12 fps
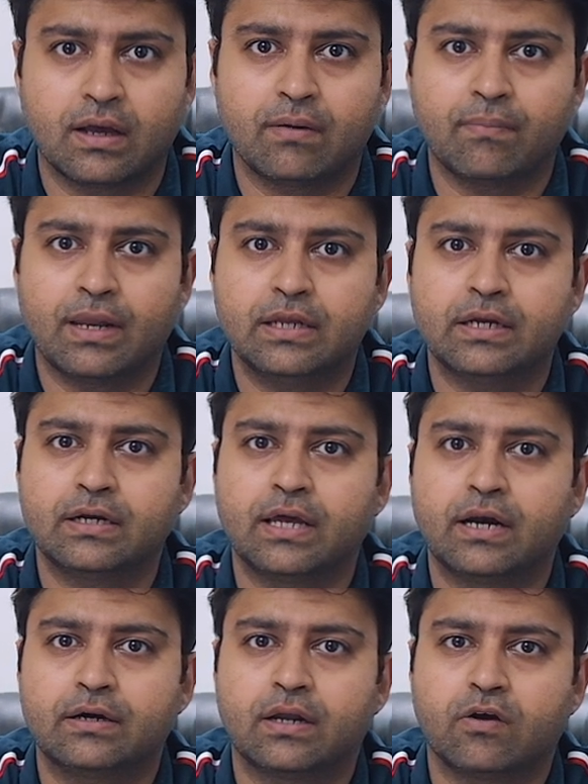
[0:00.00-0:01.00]
I am Managing
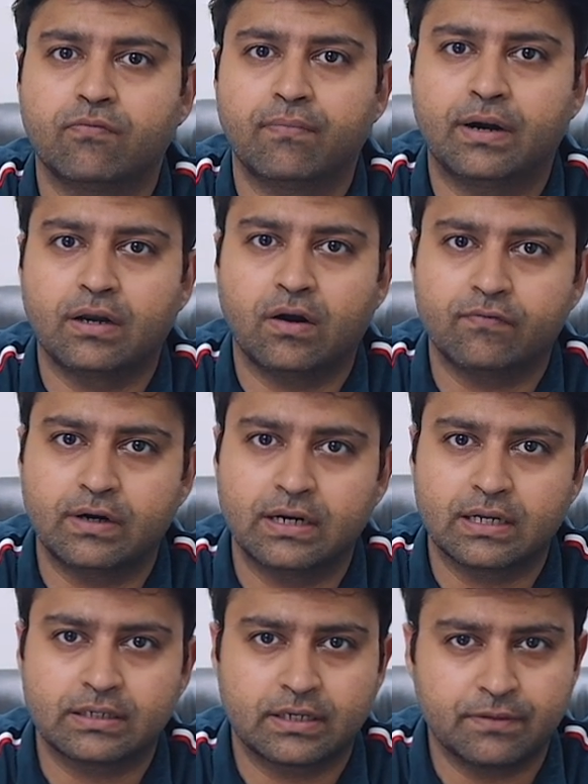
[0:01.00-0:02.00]
Director of Metalock
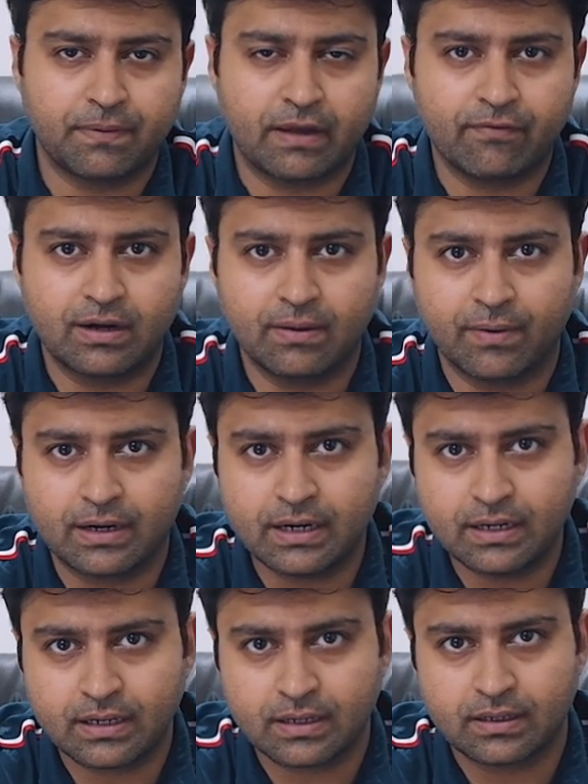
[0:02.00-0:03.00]
Industries Private
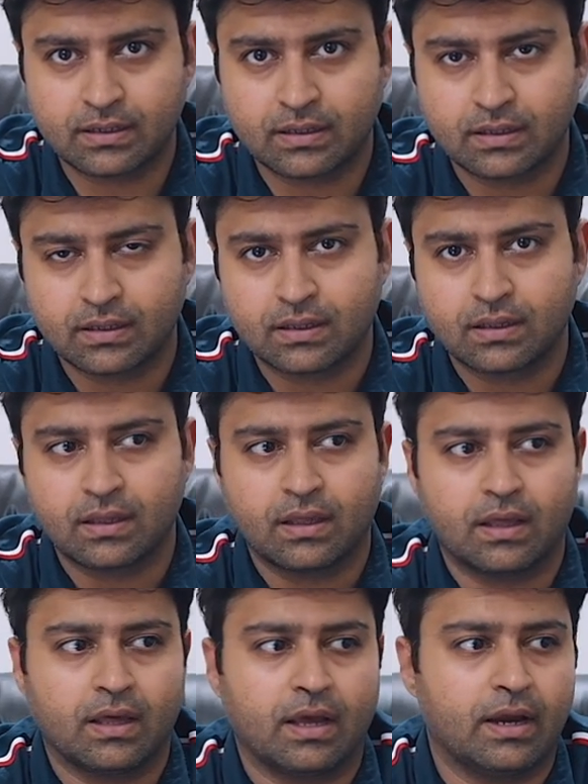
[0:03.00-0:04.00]
Limited.
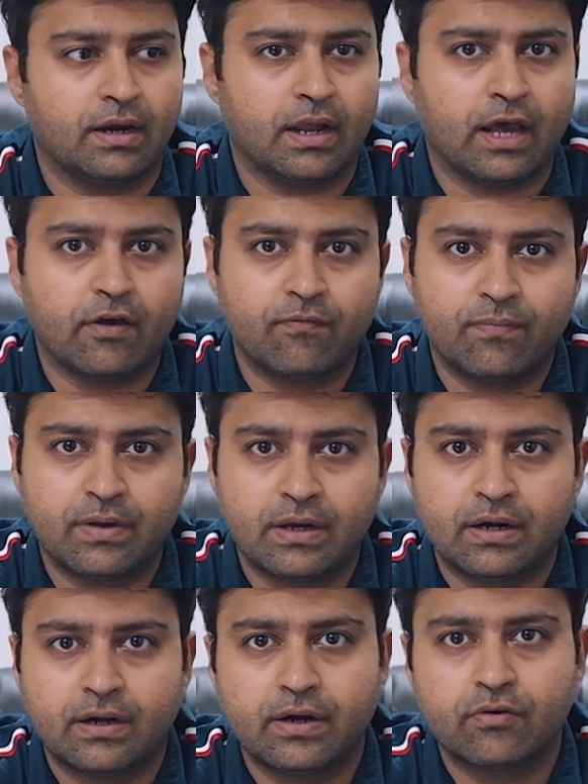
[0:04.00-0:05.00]
And I have been
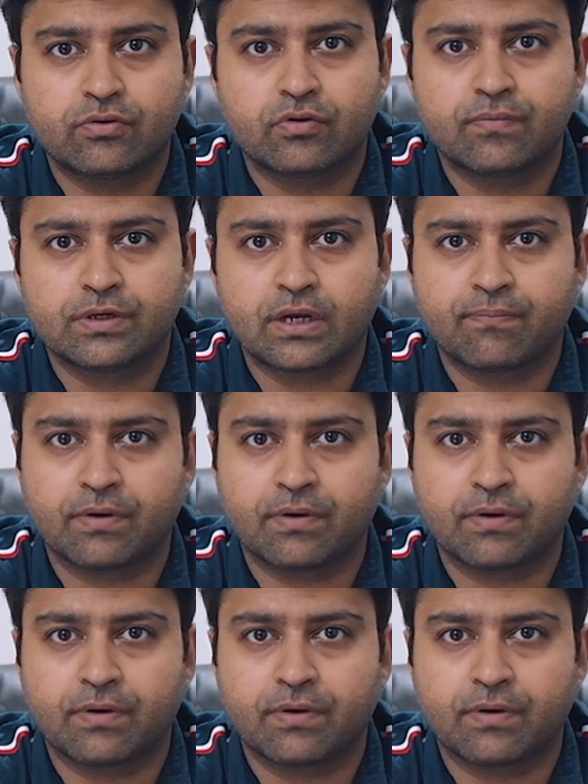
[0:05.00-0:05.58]
introduced to Mr.